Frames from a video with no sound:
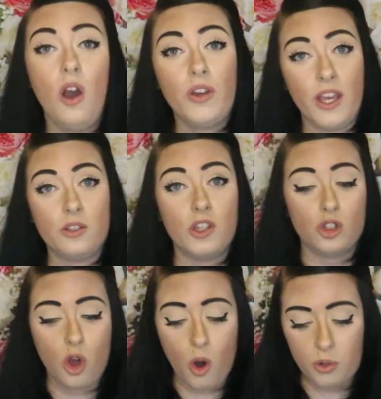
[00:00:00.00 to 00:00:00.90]
Okay, so the
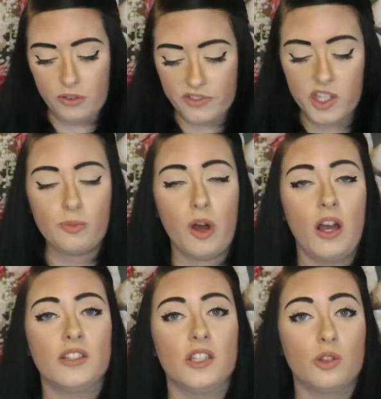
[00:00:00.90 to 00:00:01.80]
total for this
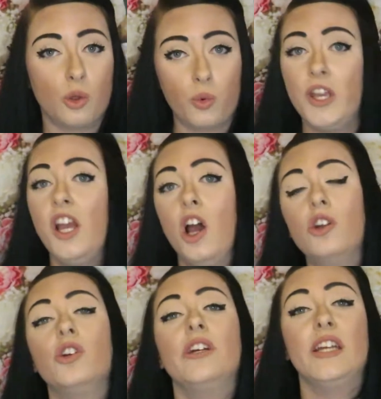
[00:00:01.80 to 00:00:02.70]
box is three
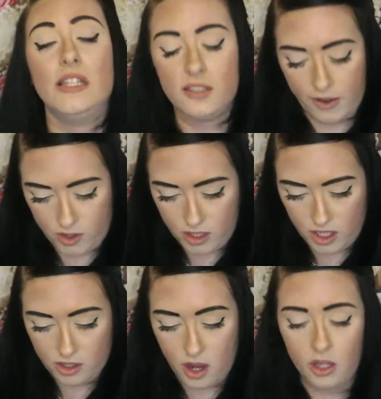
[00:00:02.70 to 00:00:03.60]
hundred
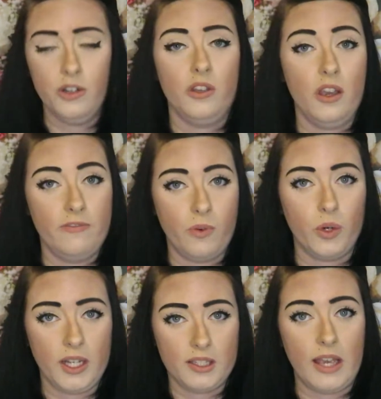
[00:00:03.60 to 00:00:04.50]
seventeen dollars and
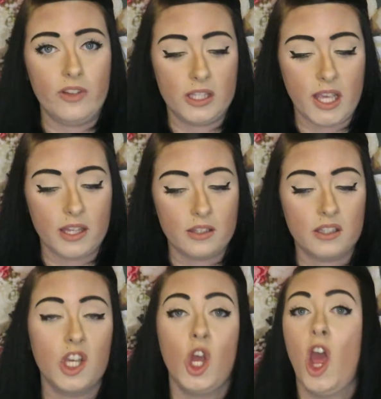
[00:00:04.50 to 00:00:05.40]
forty-seven
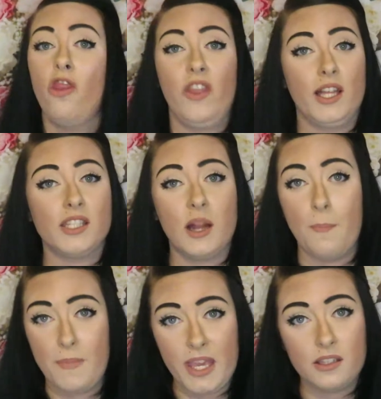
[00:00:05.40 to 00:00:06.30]
cents. That's an
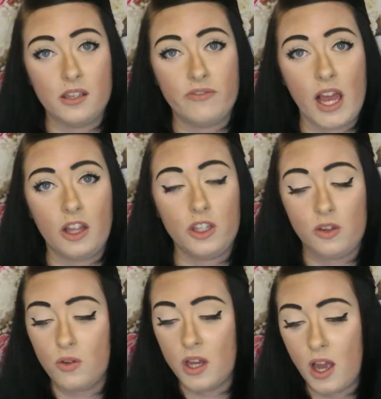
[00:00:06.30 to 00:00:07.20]
amazing
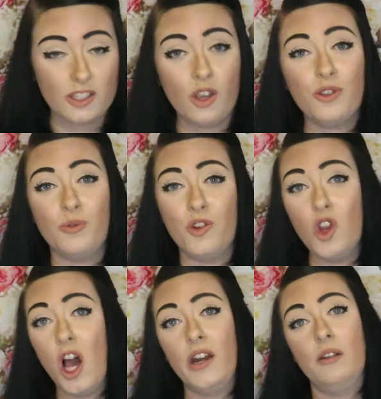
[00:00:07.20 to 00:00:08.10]
value. It's also
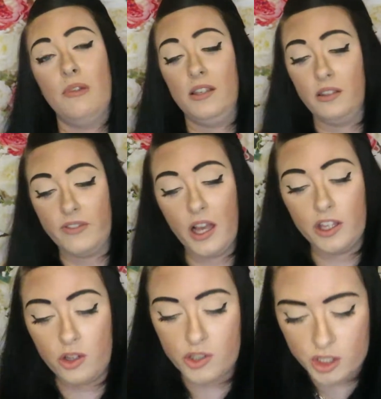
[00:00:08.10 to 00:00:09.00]
not an amazing
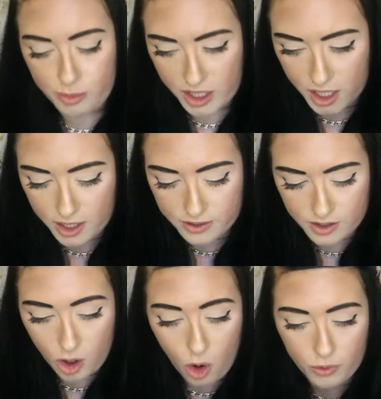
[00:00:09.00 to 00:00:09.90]
value just because
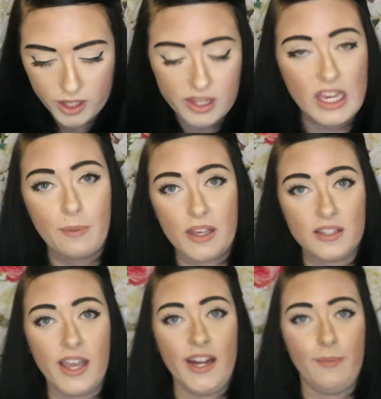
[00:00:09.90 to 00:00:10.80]
the only thing I'm
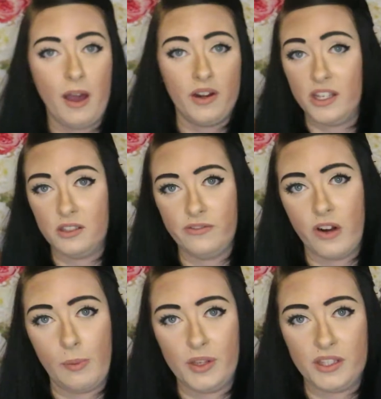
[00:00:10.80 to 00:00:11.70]
excited about is the
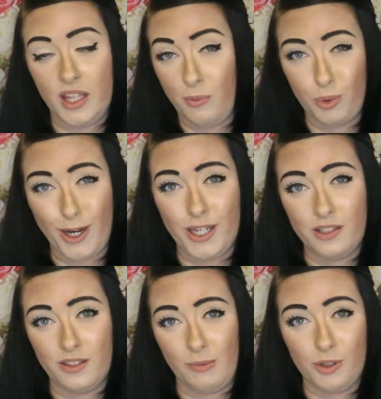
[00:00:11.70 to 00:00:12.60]
pharmacy like
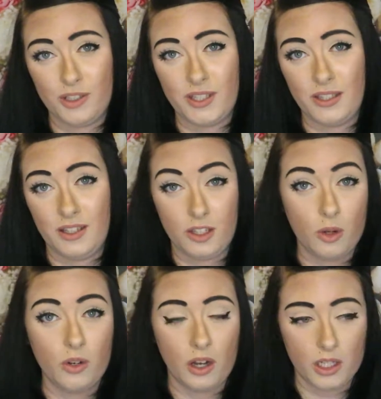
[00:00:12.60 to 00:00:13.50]
brightening serum, which is
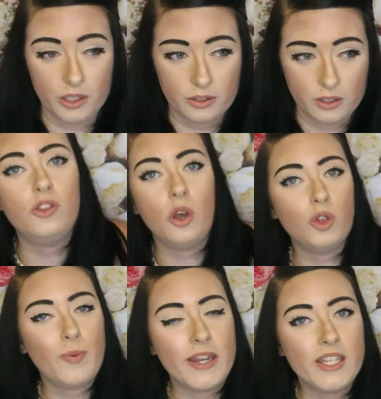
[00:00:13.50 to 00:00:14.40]
sixty-two dollars. So
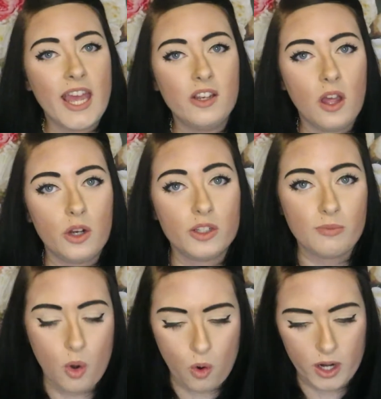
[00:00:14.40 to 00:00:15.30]
spend ten dollars
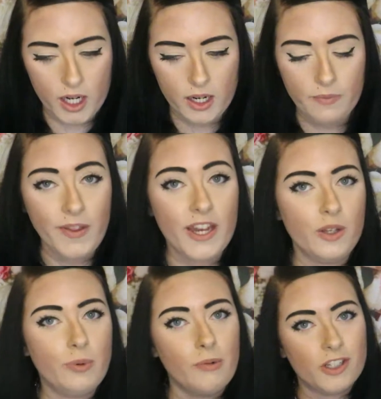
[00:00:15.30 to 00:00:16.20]
more and
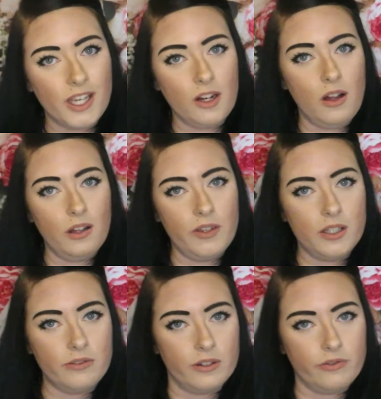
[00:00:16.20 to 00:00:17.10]
you pretty much get all of
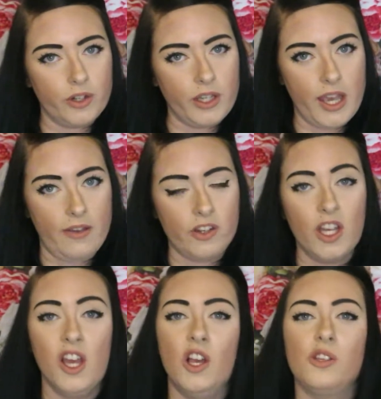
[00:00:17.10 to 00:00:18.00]
this for a free gift.
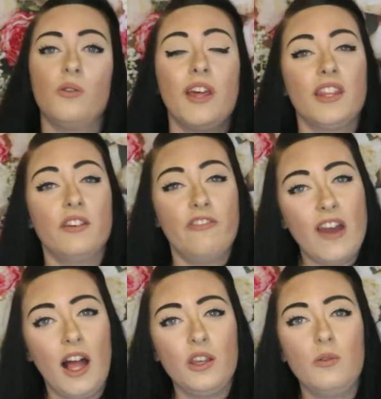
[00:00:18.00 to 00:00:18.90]
So like the
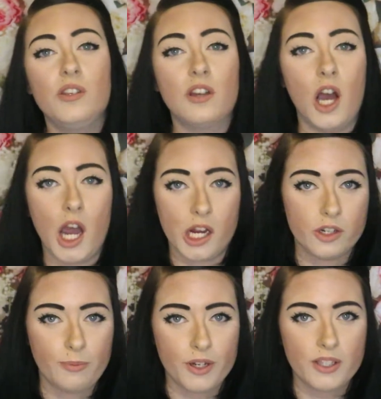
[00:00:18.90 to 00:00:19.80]
value is one
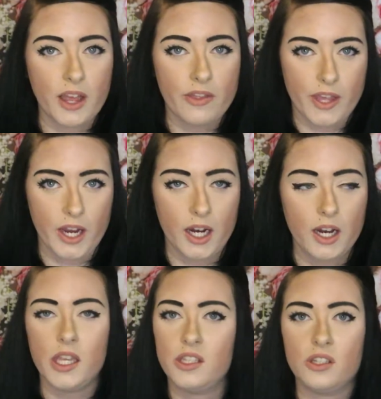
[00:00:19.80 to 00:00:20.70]
hundred percent
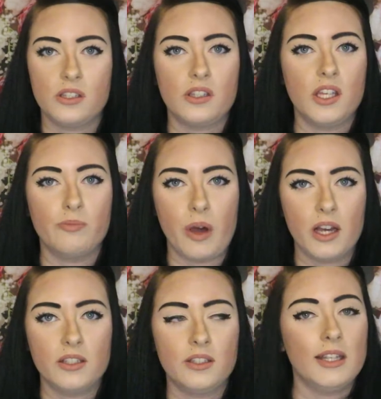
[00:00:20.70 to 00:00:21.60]
there. It's just this
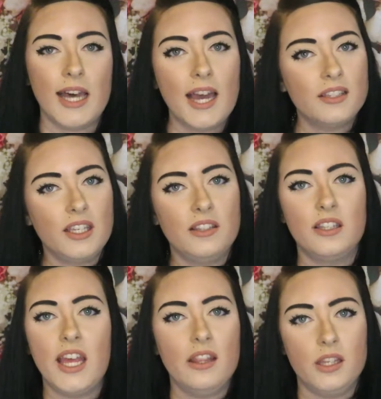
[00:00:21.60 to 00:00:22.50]
box last
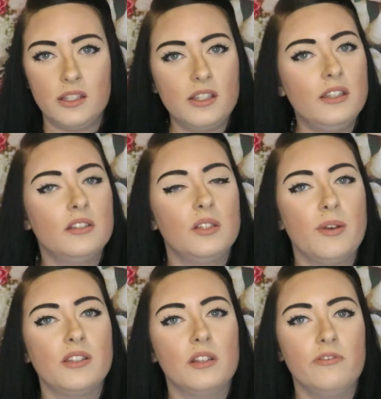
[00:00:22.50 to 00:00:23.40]
season and this season is
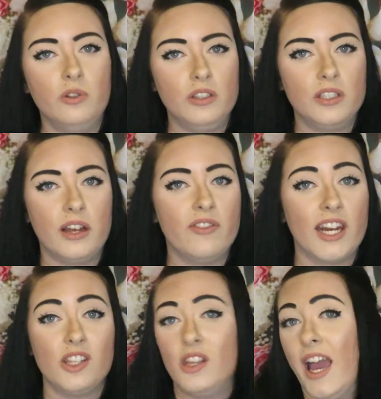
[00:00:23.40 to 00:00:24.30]
basically full of stuff that
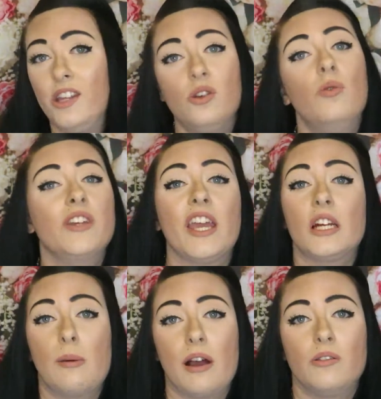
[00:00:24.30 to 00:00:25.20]
I, I don't
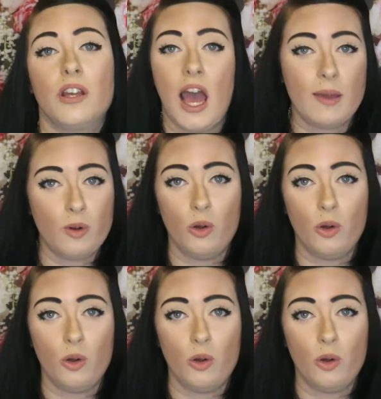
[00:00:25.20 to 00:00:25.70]
care about. I'm